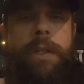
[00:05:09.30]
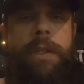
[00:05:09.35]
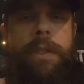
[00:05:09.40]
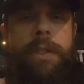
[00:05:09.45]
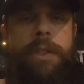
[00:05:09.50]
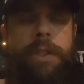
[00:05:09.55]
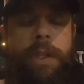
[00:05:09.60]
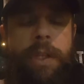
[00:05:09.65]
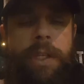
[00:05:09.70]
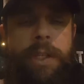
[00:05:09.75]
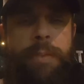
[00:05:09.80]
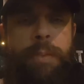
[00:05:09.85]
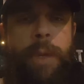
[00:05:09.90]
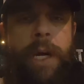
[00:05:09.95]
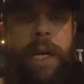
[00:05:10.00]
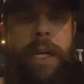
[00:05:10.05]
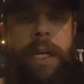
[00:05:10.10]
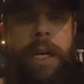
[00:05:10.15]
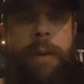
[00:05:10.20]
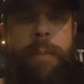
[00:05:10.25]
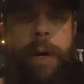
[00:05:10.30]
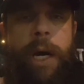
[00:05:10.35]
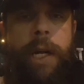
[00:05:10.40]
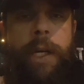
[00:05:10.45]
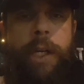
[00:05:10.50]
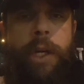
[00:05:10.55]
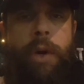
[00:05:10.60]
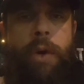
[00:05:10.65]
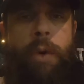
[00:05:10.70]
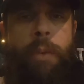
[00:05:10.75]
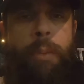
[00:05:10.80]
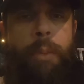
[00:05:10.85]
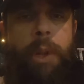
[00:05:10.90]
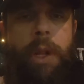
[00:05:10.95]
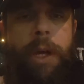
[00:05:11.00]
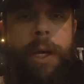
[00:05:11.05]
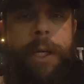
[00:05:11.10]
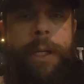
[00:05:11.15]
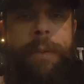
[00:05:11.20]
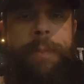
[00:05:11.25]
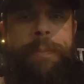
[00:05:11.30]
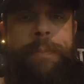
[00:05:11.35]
So this might come on your own plate.